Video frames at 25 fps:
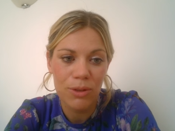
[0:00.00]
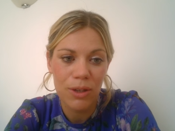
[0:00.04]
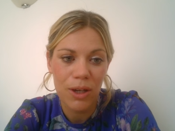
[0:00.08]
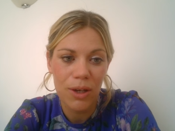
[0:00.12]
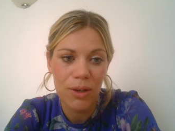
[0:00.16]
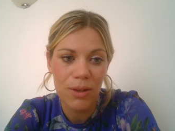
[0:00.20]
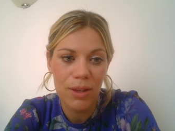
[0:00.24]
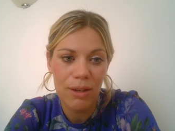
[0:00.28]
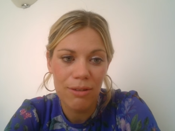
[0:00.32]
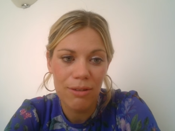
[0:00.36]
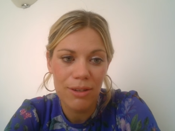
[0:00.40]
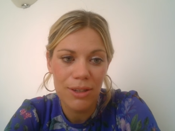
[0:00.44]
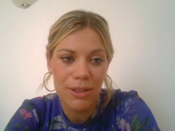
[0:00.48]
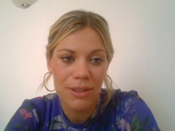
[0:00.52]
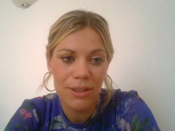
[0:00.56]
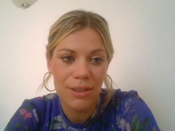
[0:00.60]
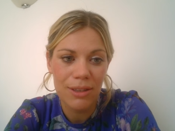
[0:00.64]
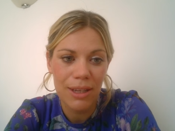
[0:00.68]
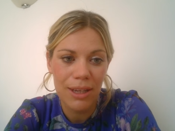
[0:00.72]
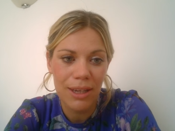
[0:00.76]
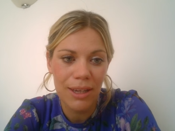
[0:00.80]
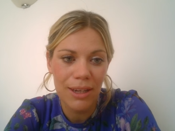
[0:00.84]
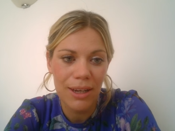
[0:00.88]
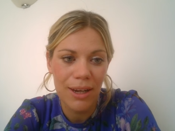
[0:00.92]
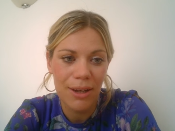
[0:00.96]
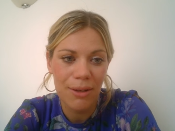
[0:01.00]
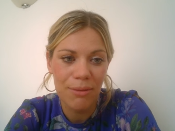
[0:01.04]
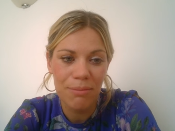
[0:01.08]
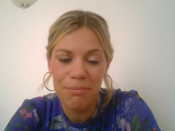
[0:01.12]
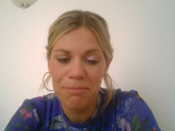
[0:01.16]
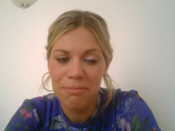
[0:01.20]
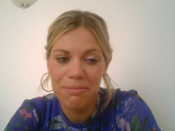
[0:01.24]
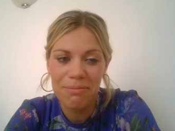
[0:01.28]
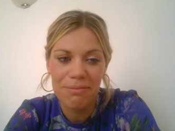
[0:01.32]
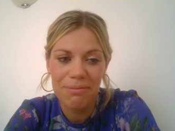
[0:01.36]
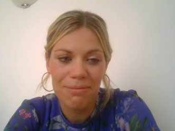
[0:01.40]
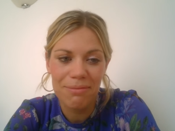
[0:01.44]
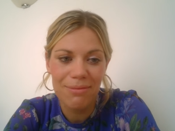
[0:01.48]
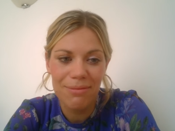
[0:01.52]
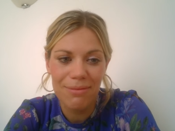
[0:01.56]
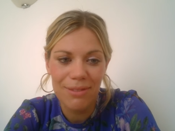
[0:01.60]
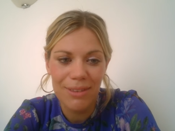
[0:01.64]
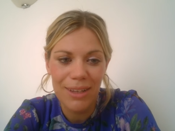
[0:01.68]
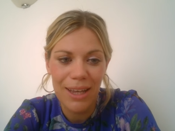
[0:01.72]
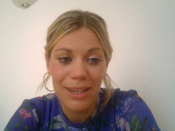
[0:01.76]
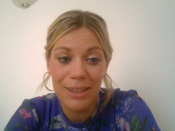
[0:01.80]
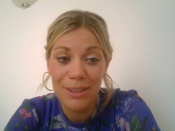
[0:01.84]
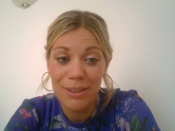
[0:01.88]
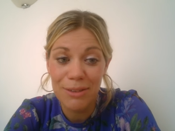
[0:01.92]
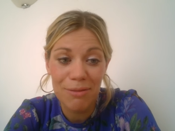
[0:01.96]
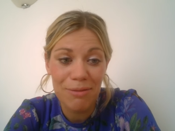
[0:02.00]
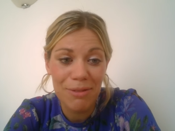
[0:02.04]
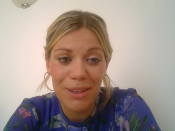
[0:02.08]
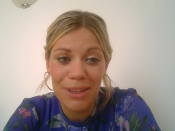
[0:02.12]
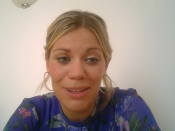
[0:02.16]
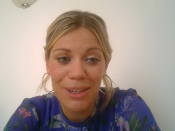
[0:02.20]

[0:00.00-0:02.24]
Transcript: So there is, you know, it's,